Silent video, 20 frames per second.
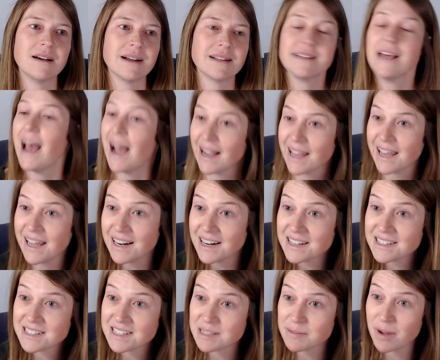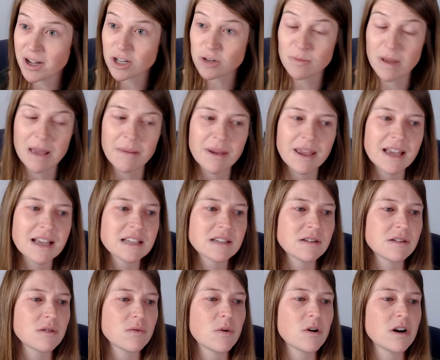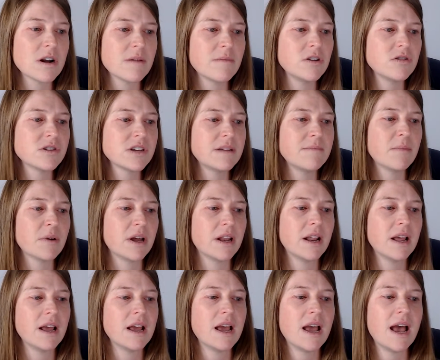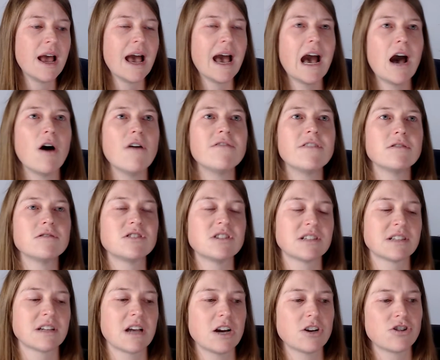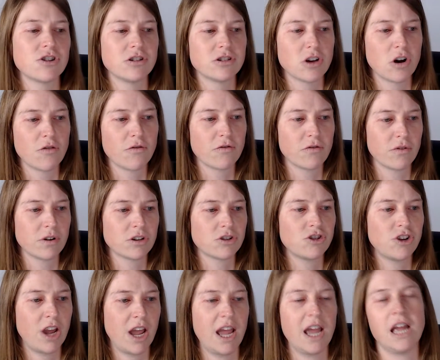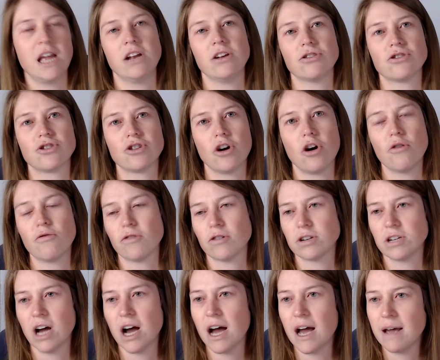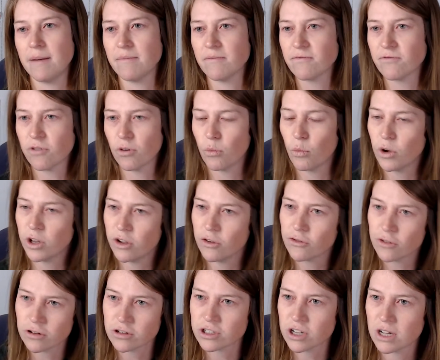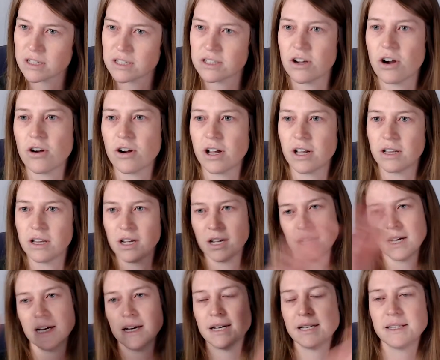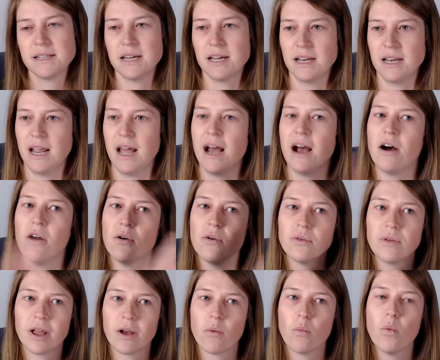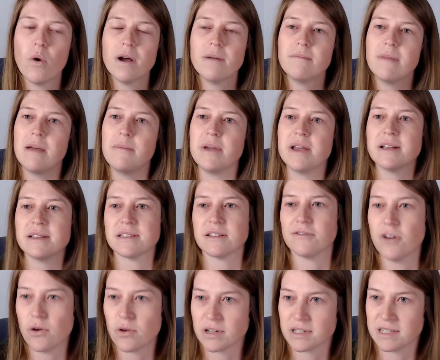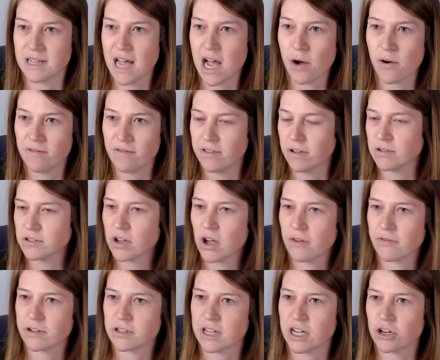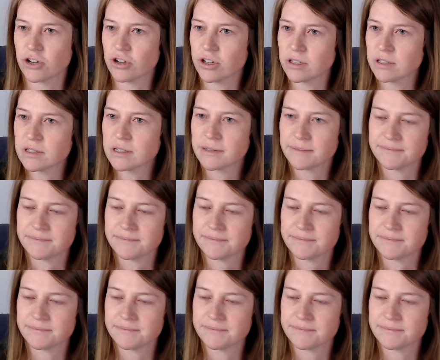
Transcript: attacking us as much, maybe is the word I'm using. But how have those discussions changed over time from when you first got started to now? Like what maybe is the focus now of those conversations?